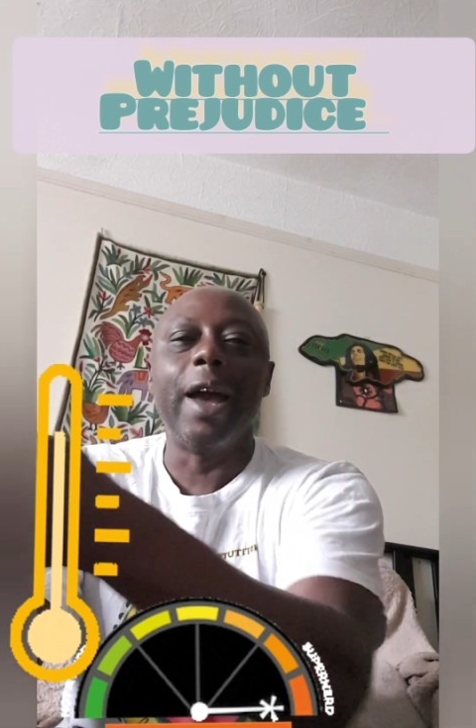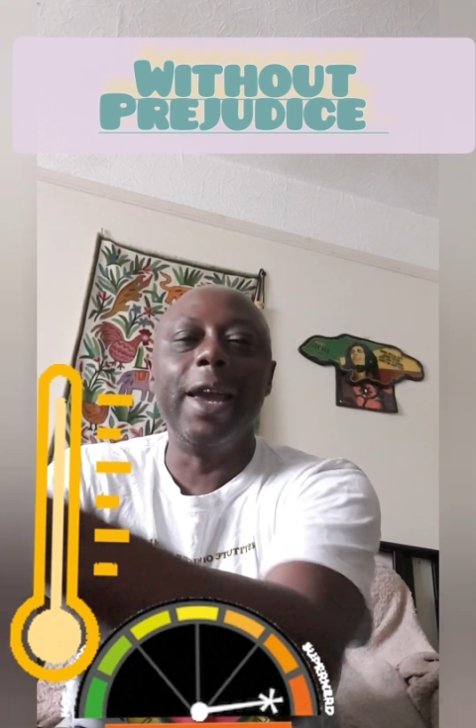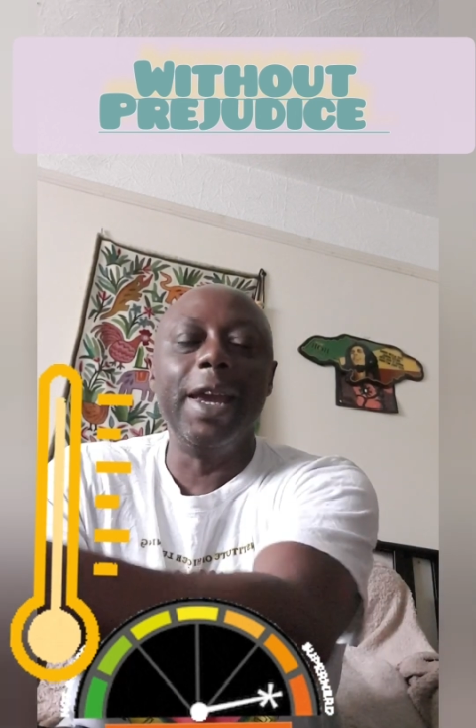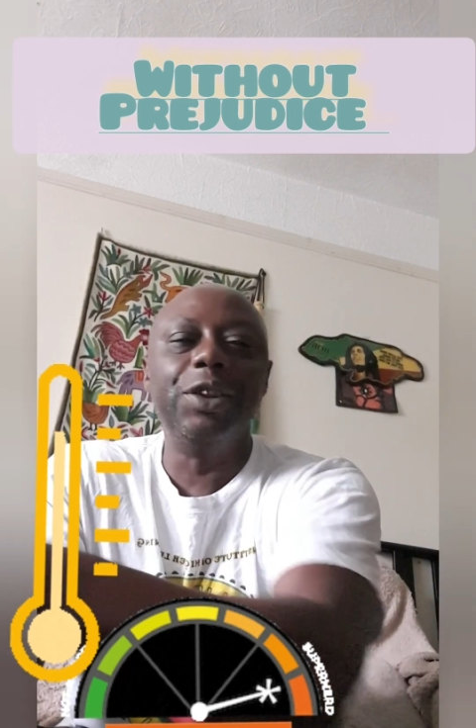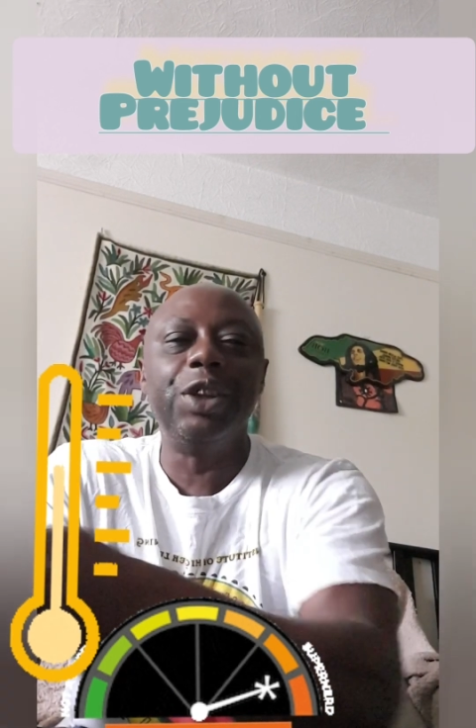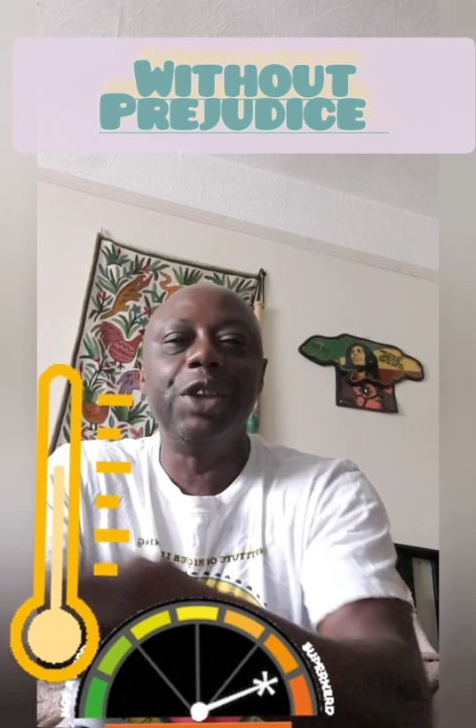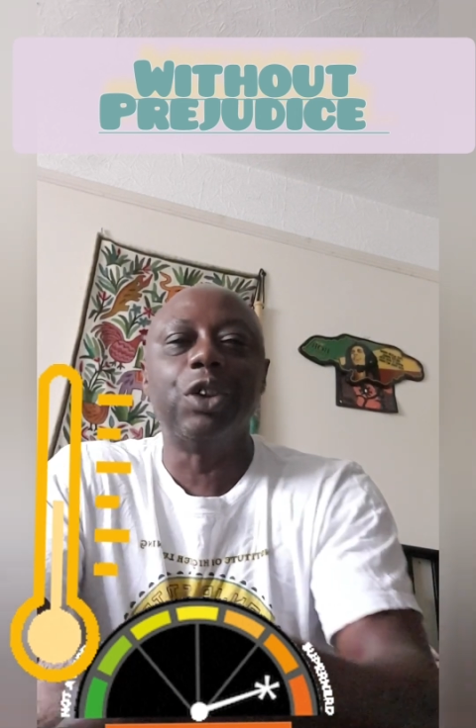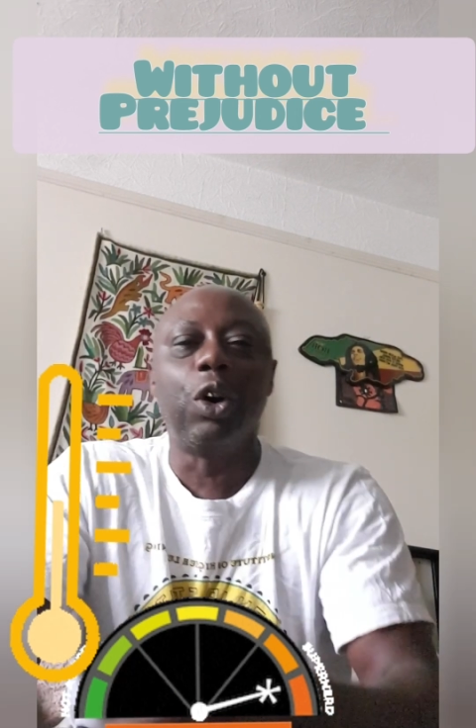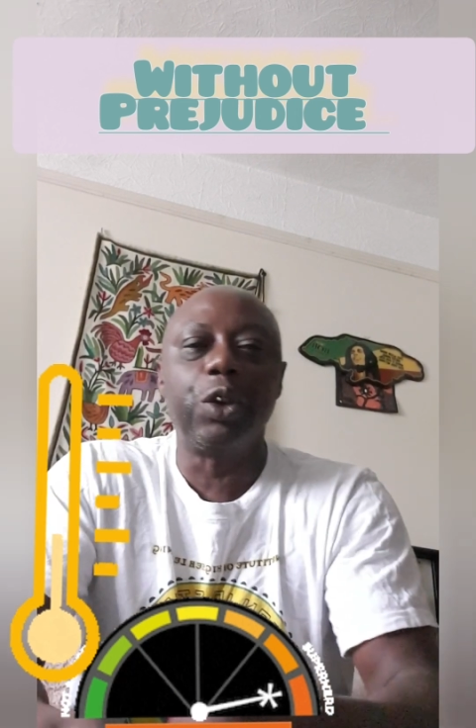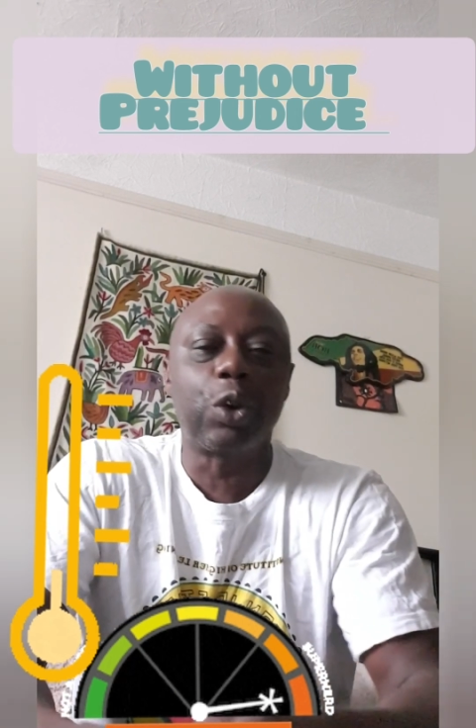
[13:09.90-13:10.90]
in these
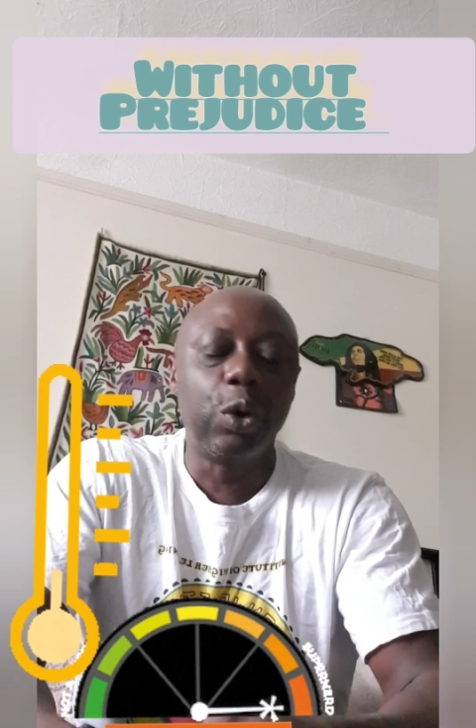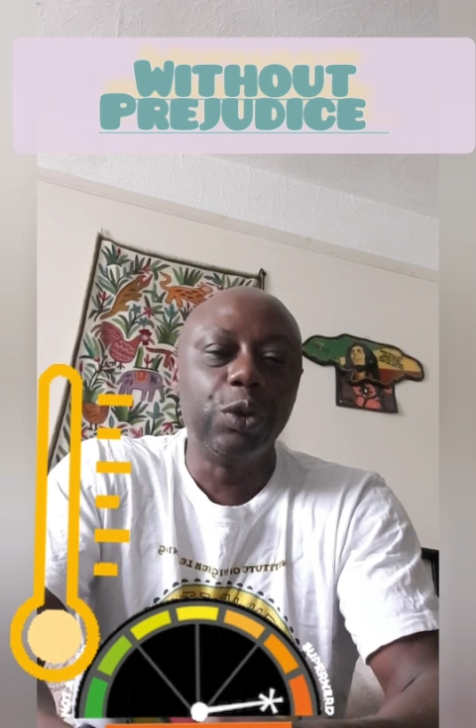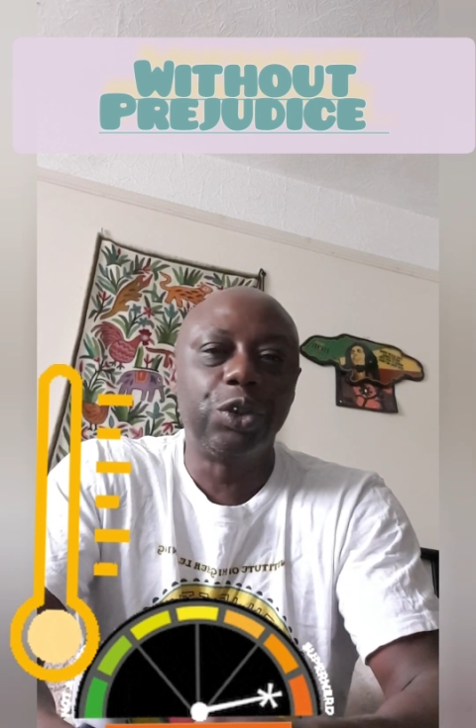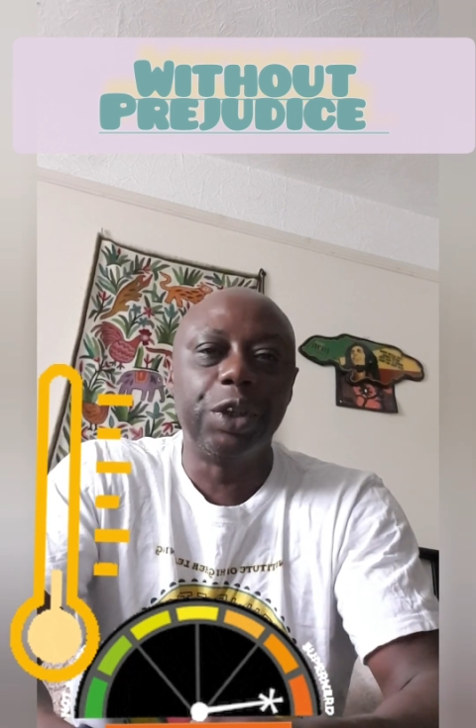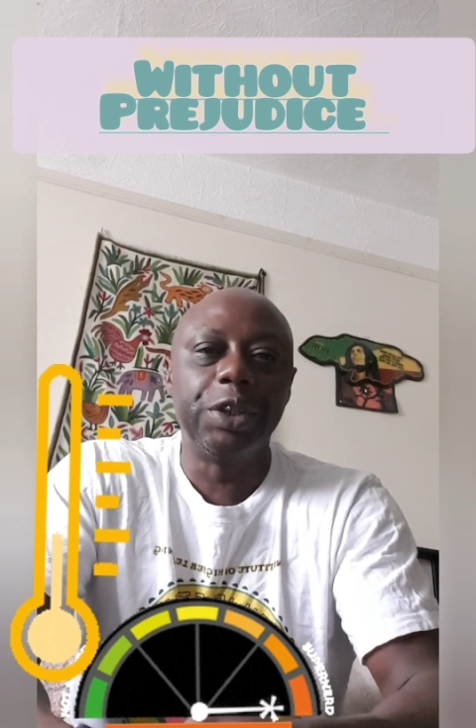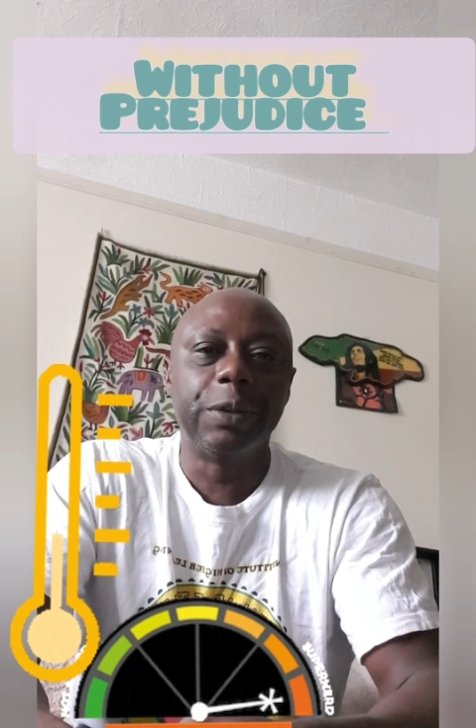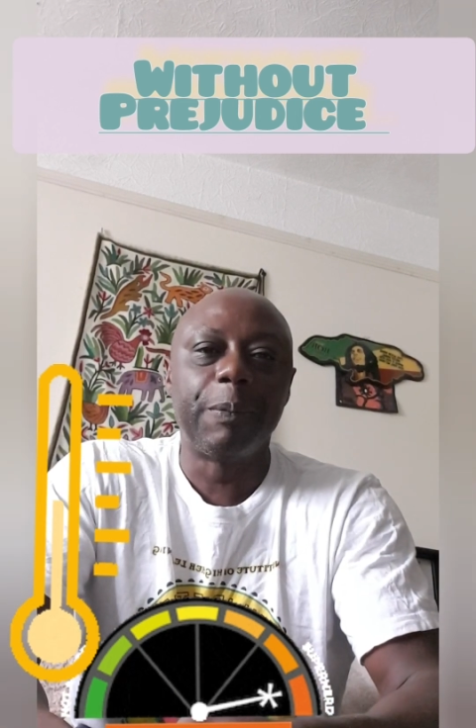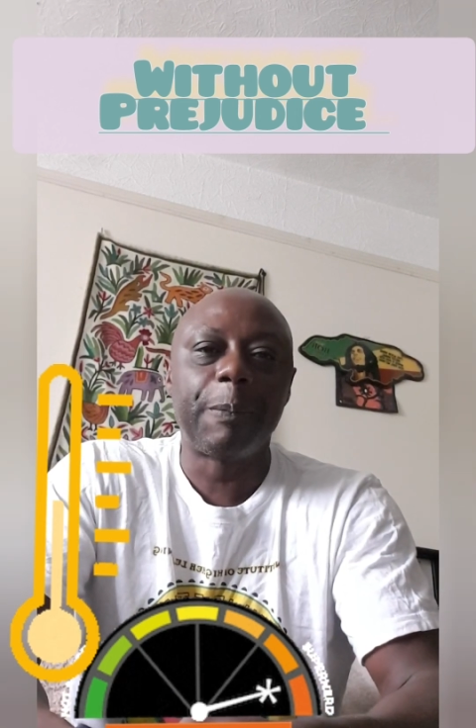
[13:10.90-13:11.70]
other countries.